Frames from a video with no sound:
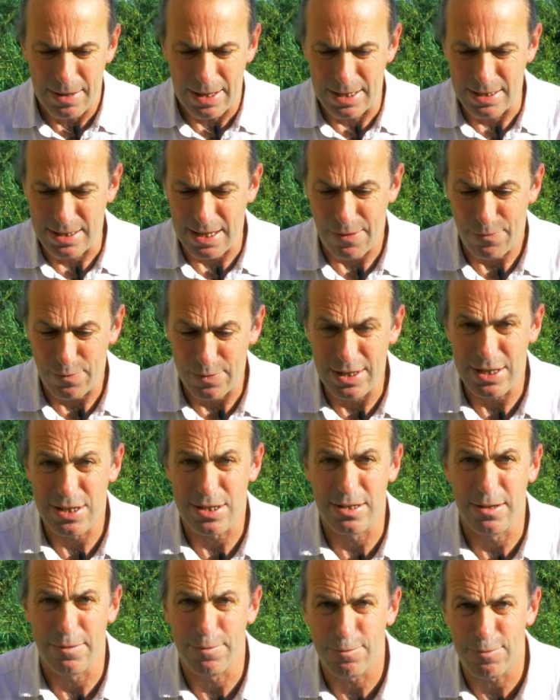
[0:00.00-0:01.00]
a
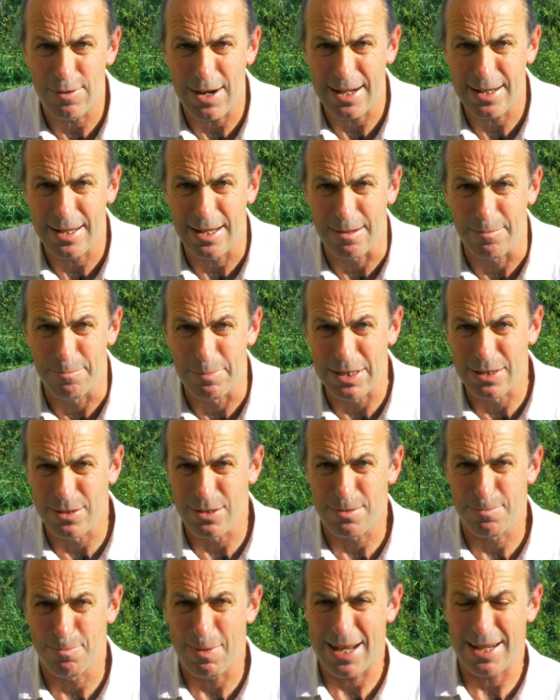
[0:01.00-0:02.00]
definition of fracking,
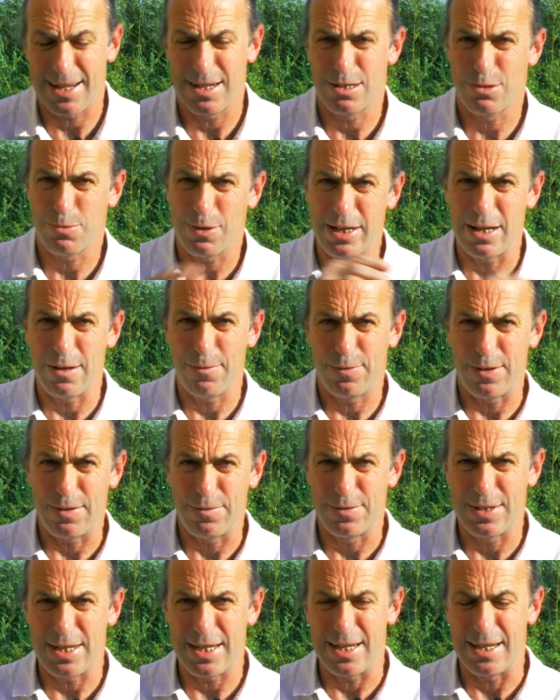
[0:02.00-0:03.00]
because back in
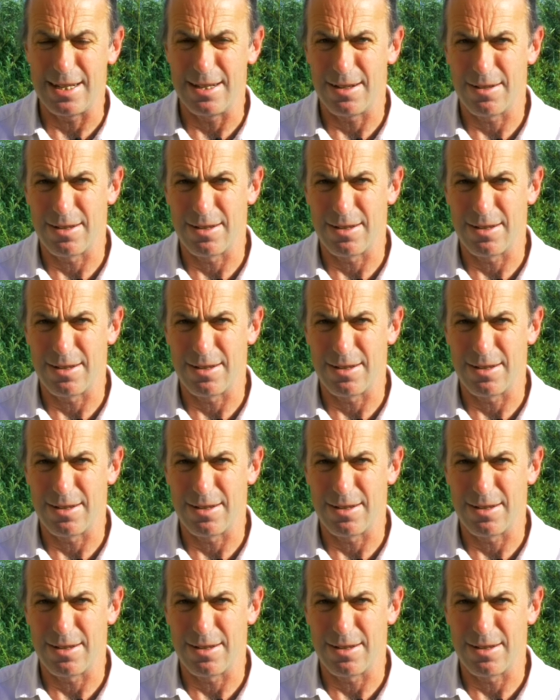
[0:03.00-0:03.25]
2015